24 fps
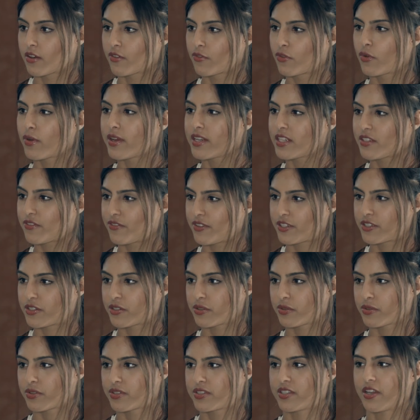For
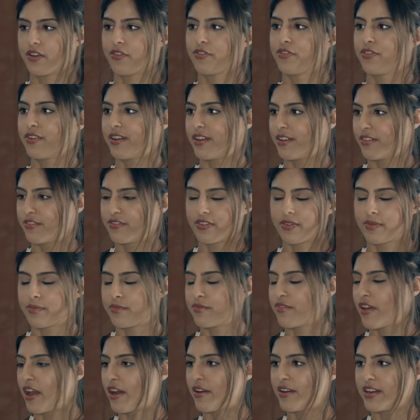individuals suffering from
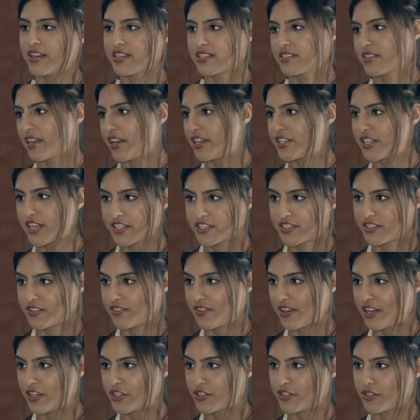various
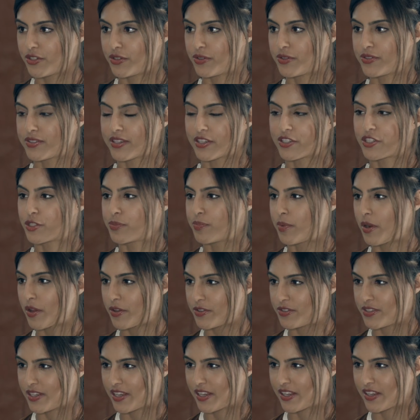digestive issues such as
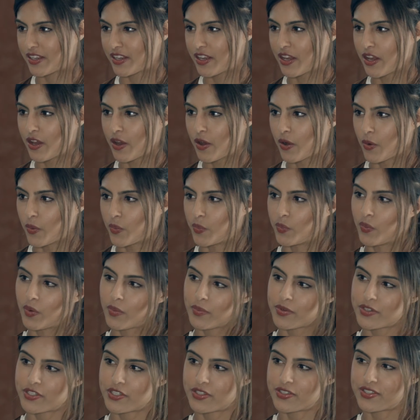bloating, what
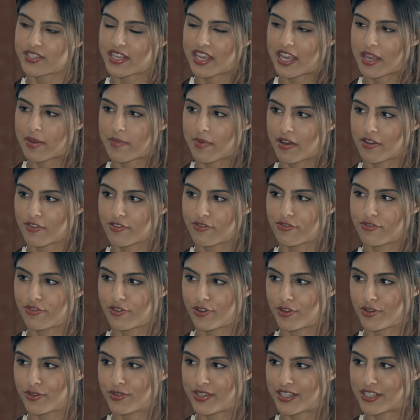would you say about
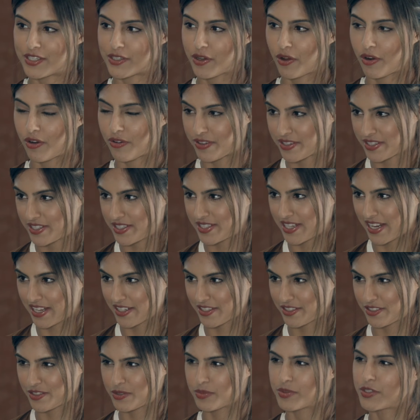food intolerance
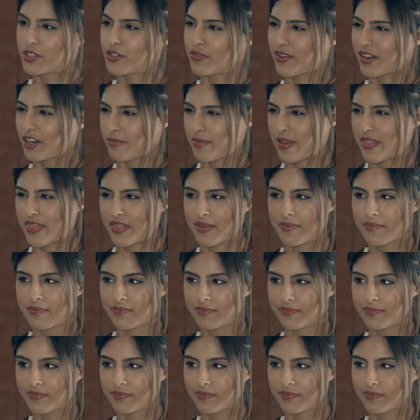tests? Would you recommend them?